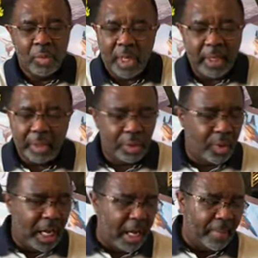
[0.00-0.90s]
When I don't
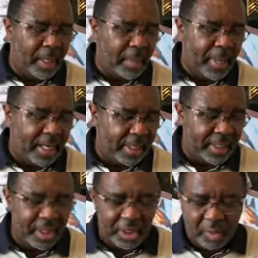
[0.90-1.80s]
know how I'm going to come out of
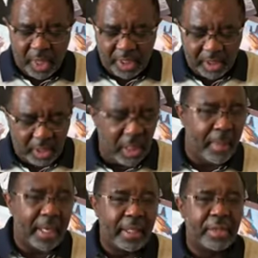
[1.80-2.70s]
this situation or
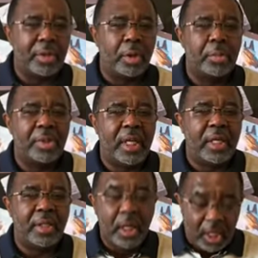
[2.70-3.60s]
come out of this
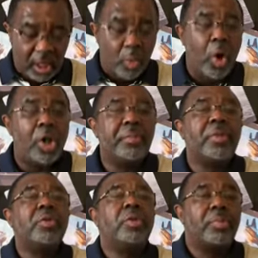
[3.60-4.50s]
circumstance, he walks
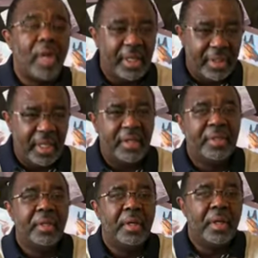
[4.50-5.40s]
me through the
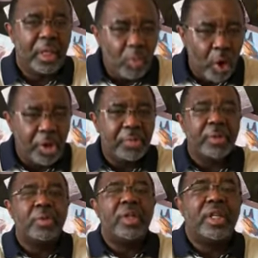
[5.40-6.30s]
process. He walks
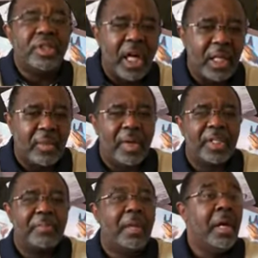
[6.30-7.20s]
me through. He
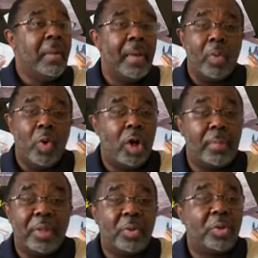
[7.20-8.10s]
tolerates me by
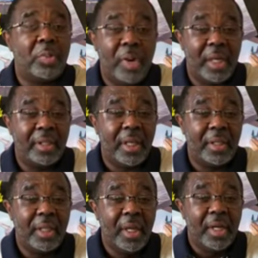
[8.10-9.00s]
walking me through the
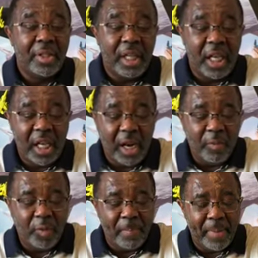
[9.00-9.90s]
process. See,
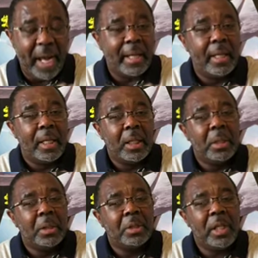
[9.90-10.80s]
everybody,
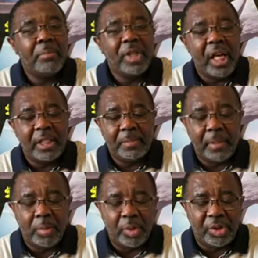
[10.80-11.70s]
sometimes
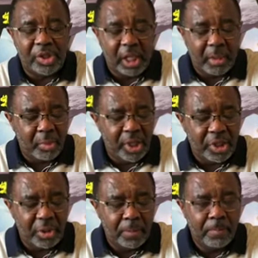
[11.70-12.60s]
people will
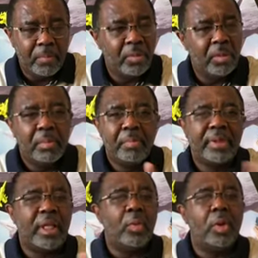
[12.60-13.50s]
celebrate you,
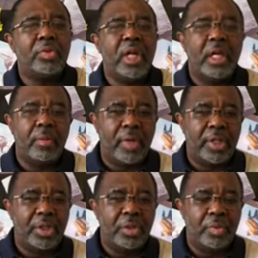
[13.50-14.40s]
but they won't
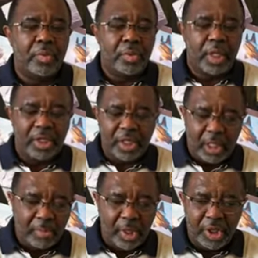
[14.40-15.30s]
tolerate you. They
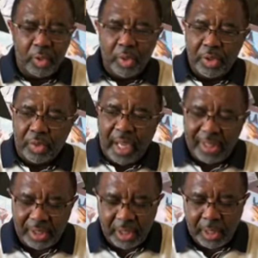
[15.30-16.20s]
celebrate you when you
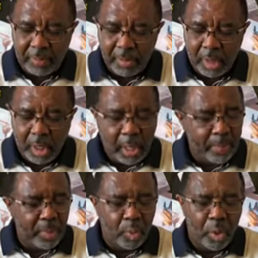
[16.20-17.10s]
got stuff,
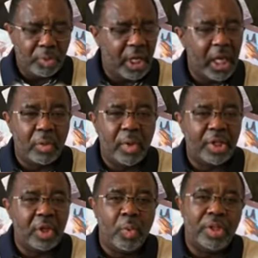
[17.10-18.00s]
but won't
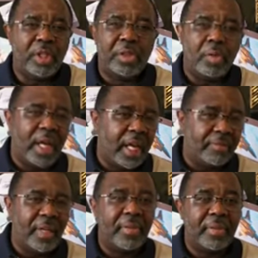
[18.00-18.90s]
tolerate you when you don't
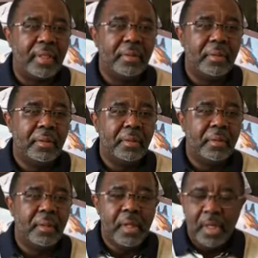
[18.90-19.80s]
have nothing.
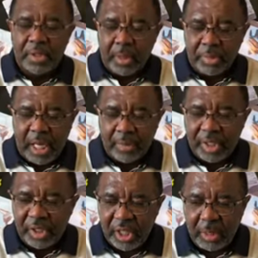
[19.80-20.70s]
Sometimes
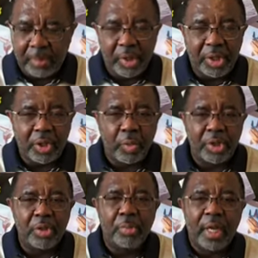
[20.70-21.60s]
they celebrate you
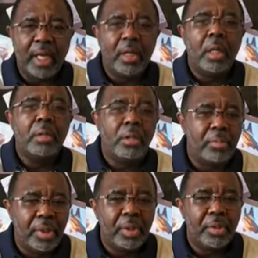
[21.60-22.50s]
when you're paying all of the
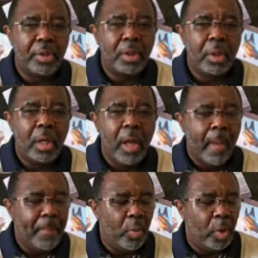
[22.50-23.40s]
bills,
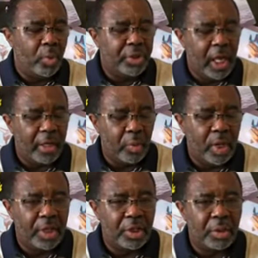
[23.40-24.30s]
but won't
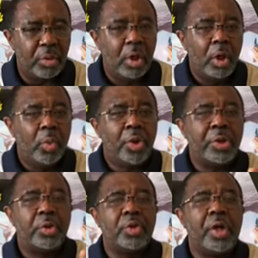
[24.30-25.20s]
tolerate you
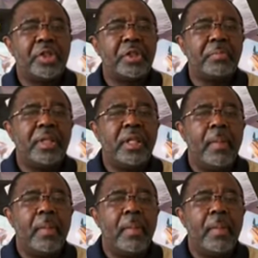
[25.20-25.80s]
when you start to speak